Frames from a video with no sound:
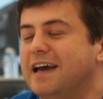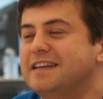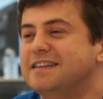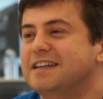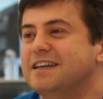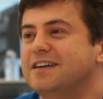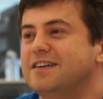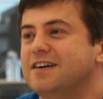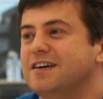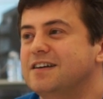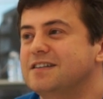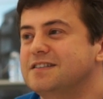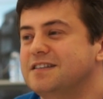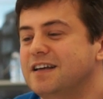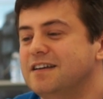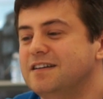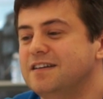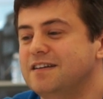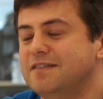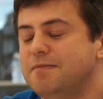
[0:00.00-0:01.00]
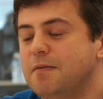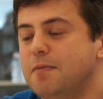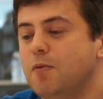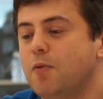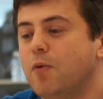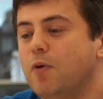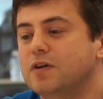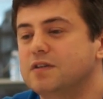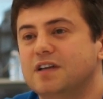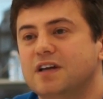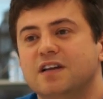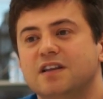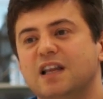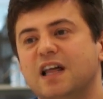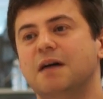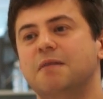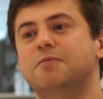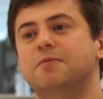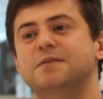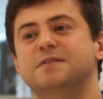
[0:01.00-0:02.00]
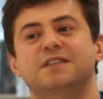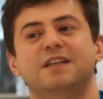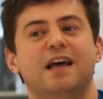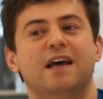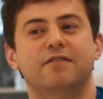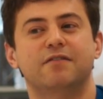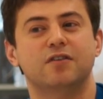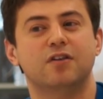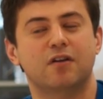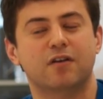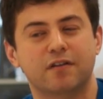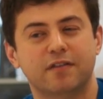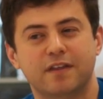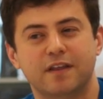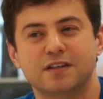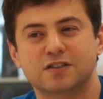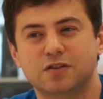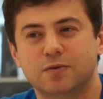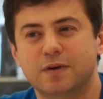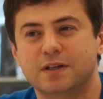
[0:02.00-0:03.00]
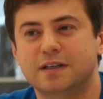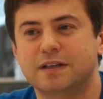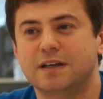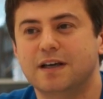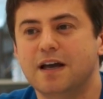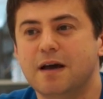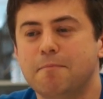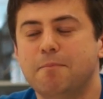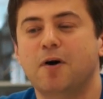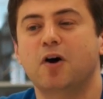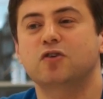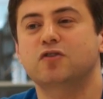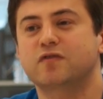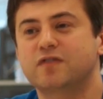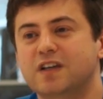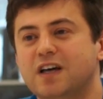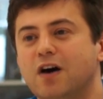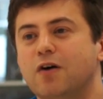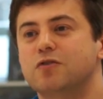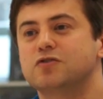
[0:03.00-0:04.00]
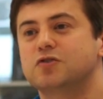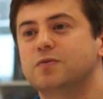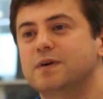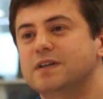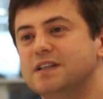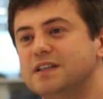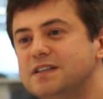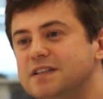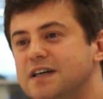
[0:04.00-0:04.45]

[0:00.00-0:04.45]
And if people want, there are libraries that have a lot of things already. Part of the code's already